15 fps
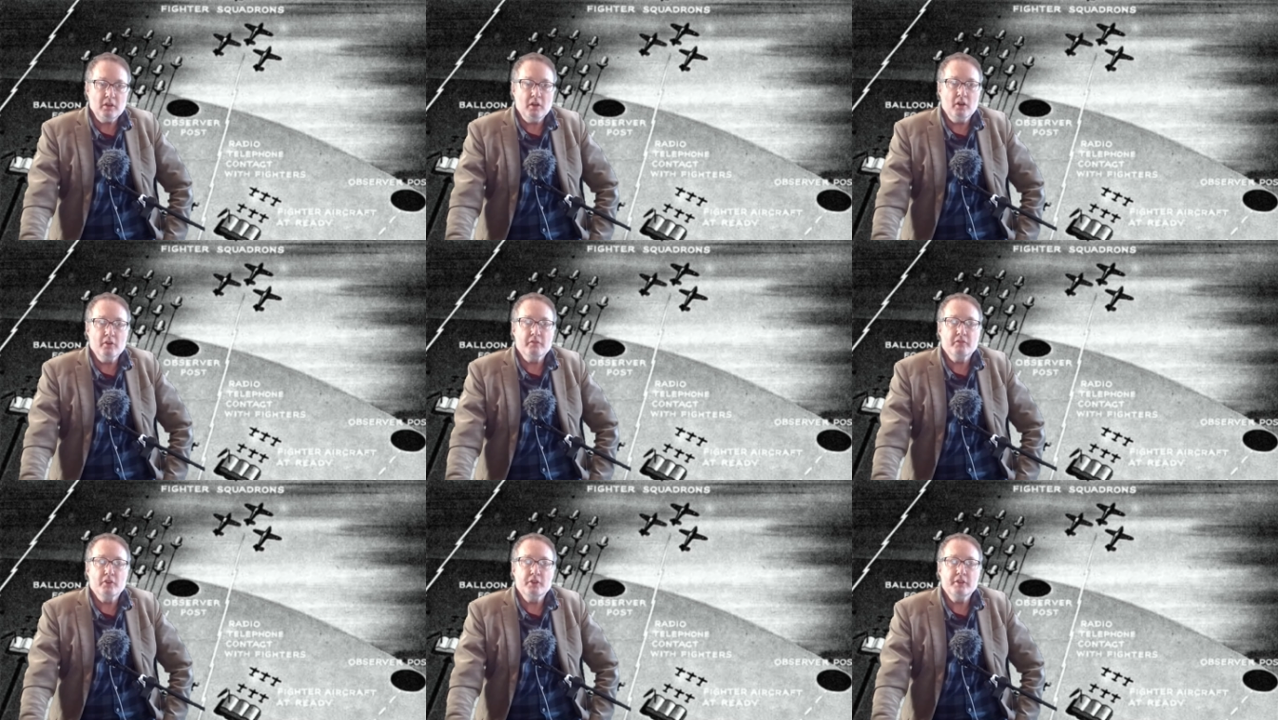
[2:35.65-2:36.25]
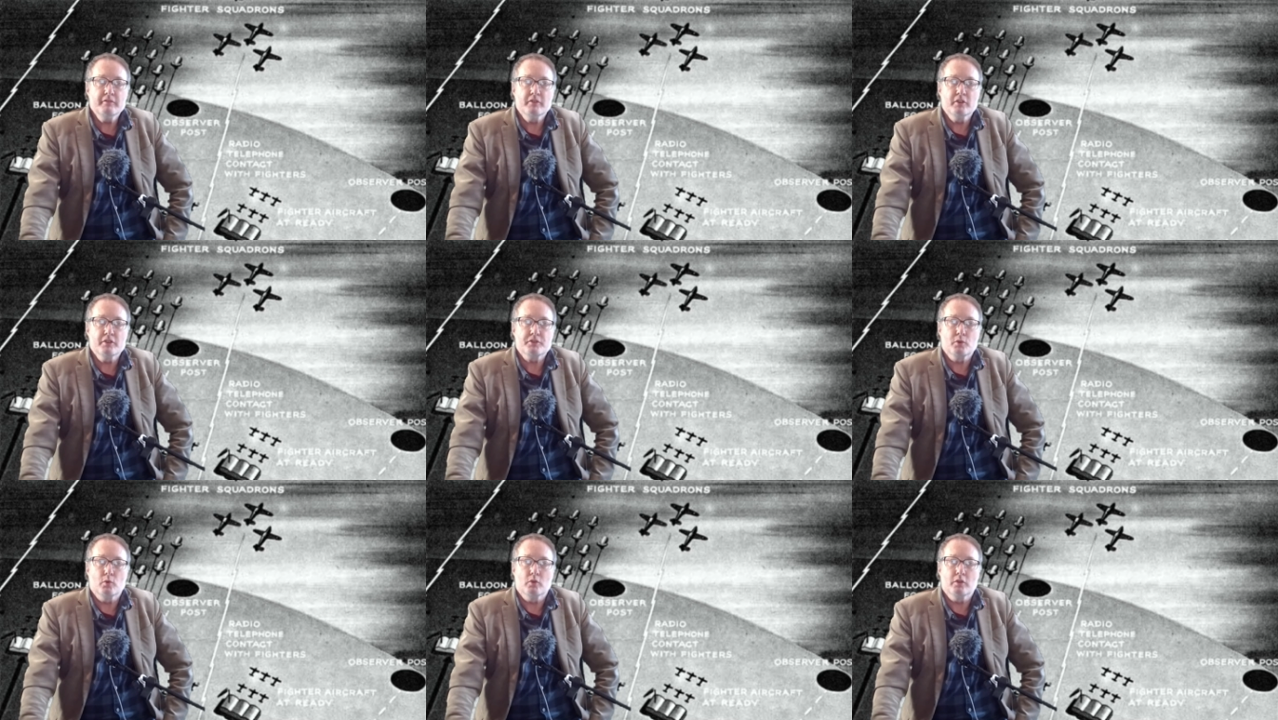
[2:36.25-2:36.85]
On
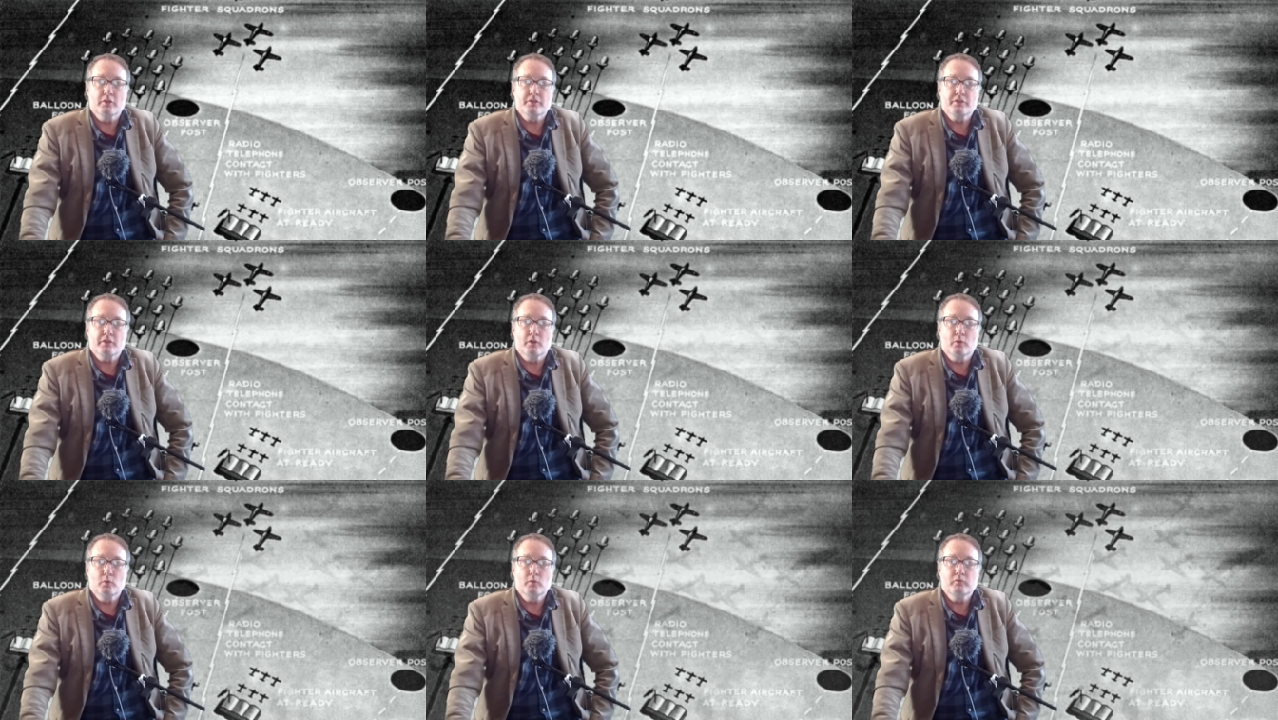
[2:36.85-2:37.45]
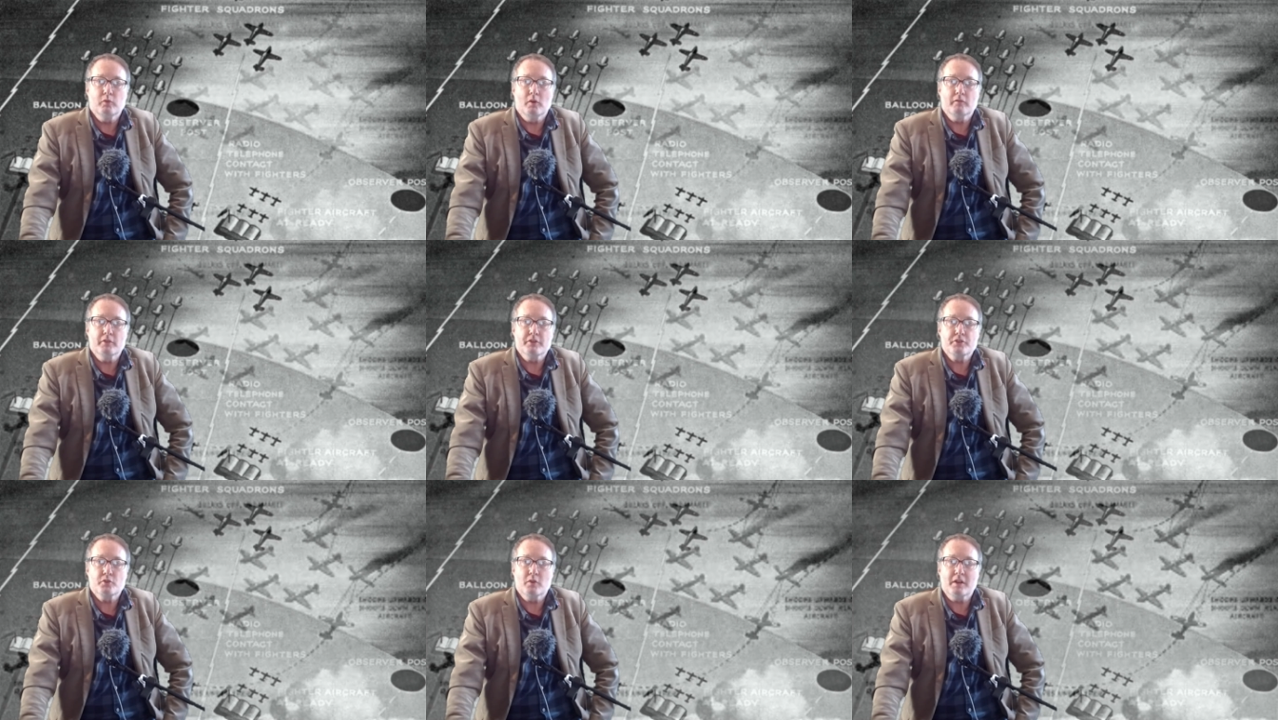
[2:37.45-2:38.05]
31st August, the Luftwaffe
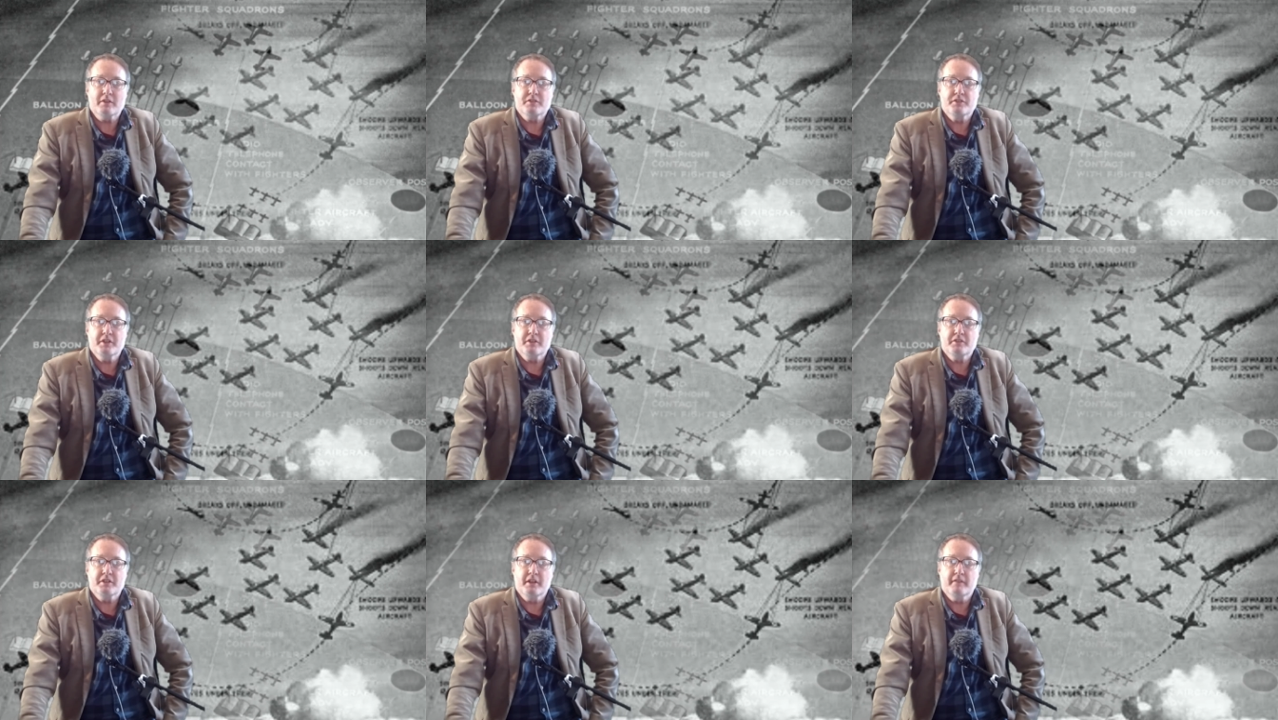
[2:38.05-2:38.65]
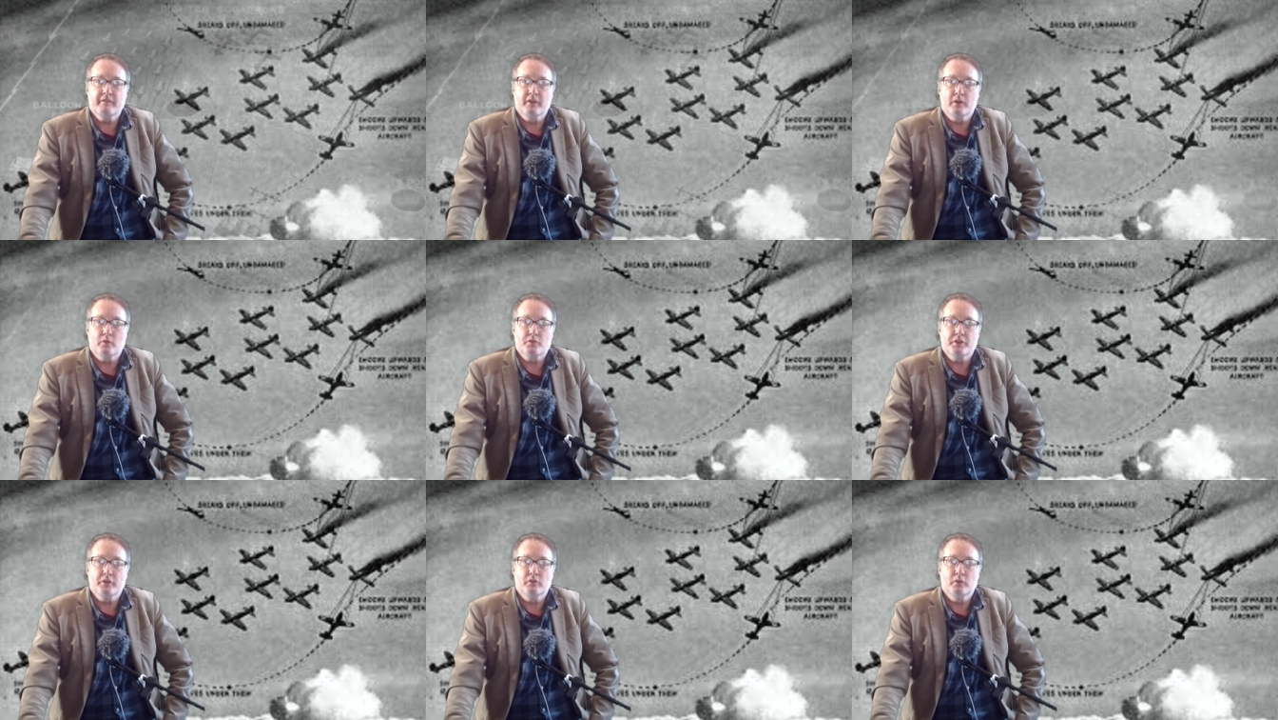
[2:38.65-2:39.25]
struck 6
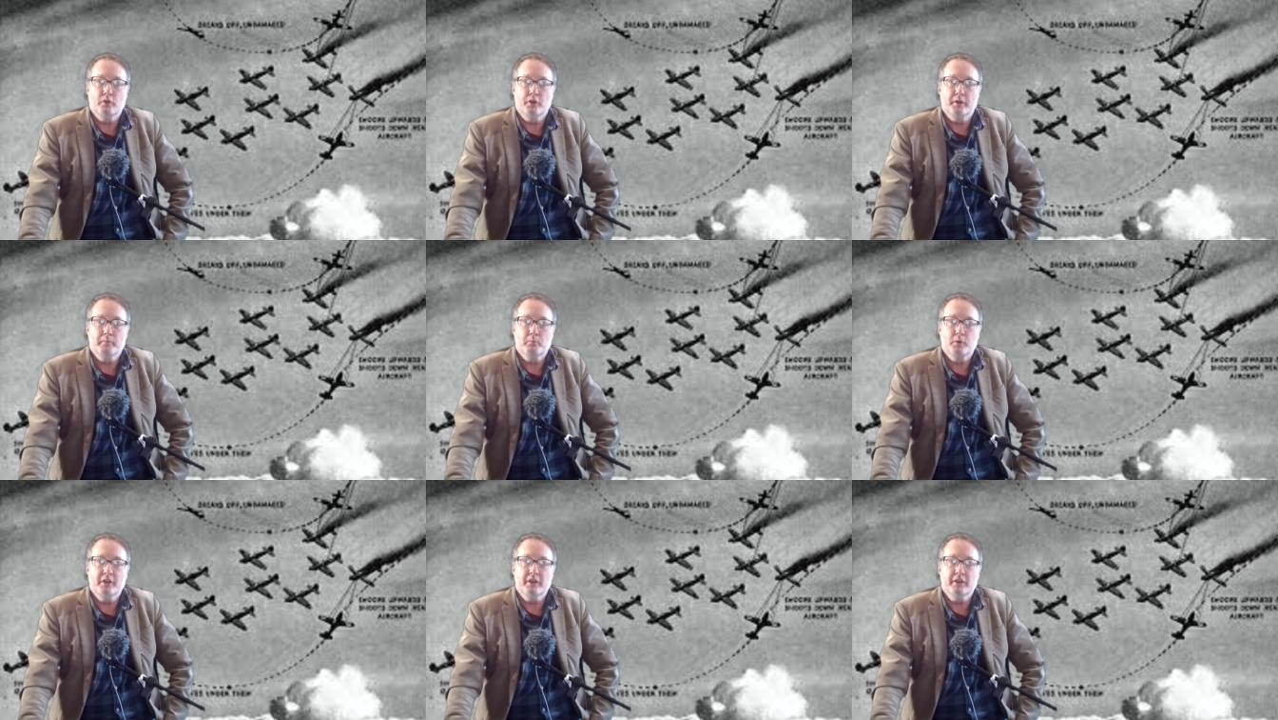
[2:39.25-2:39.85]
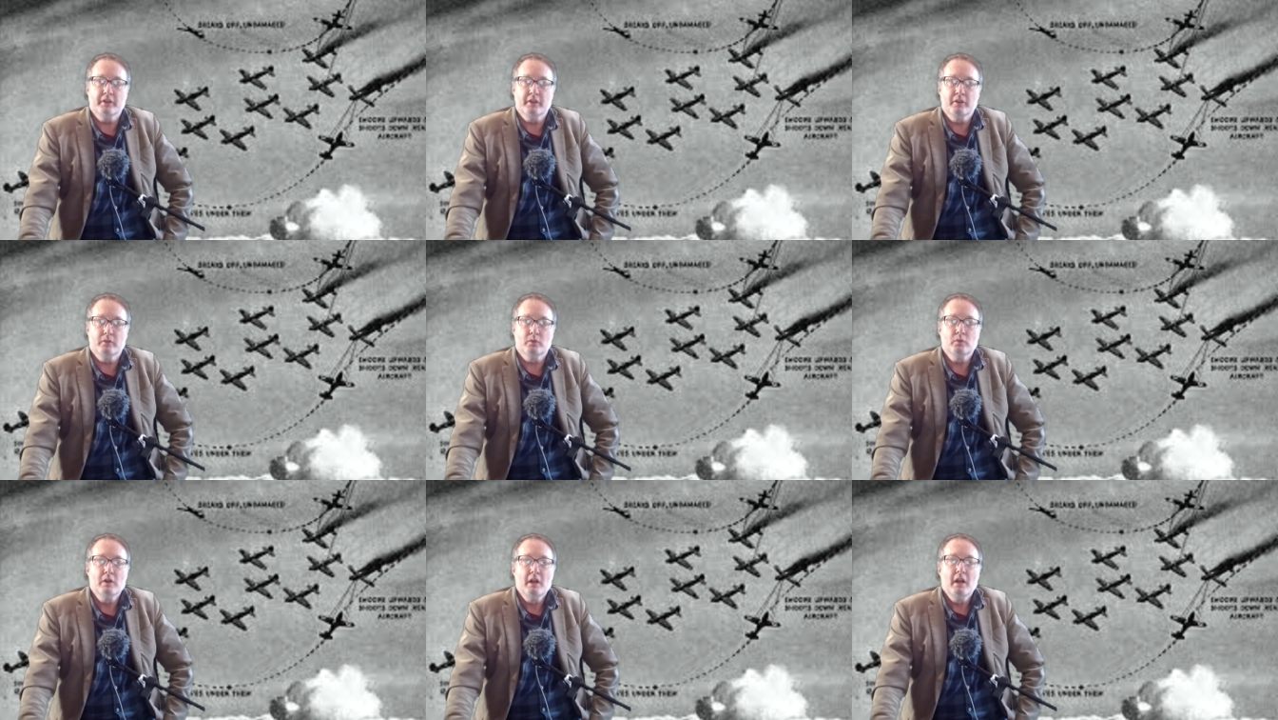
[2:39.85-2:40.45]
airfields, including Biggin
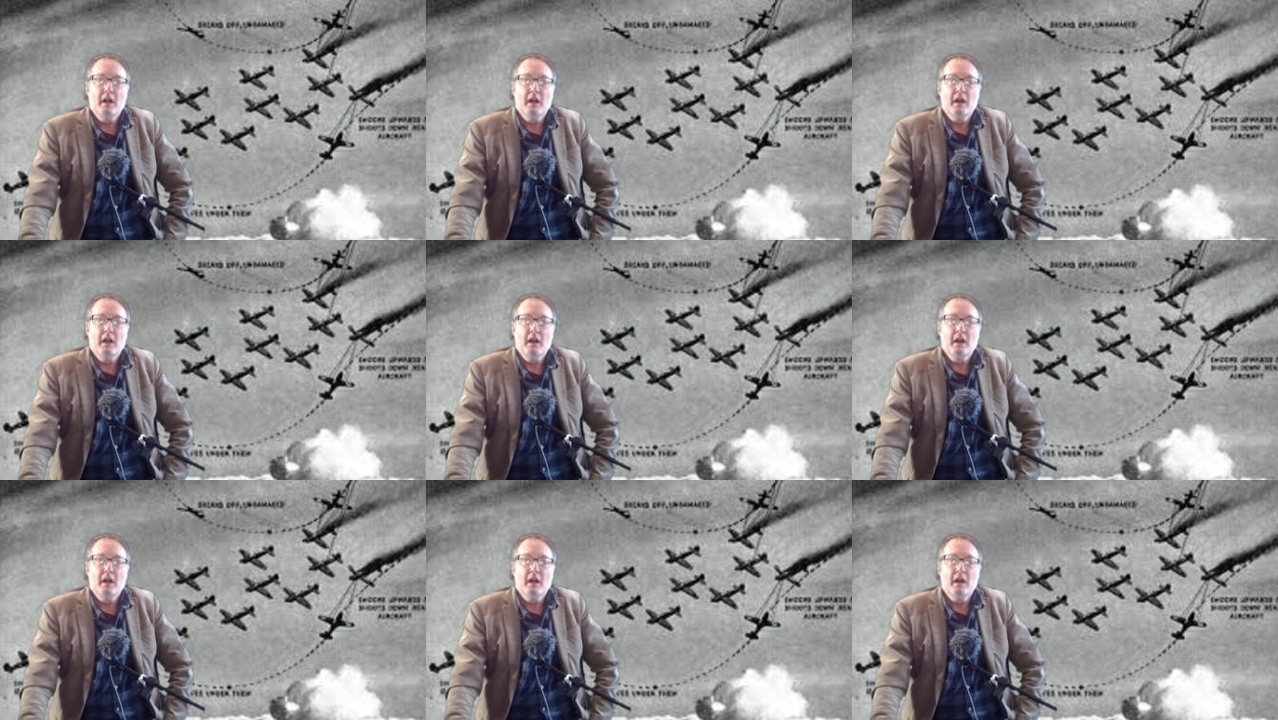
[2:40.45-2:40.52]
Hill,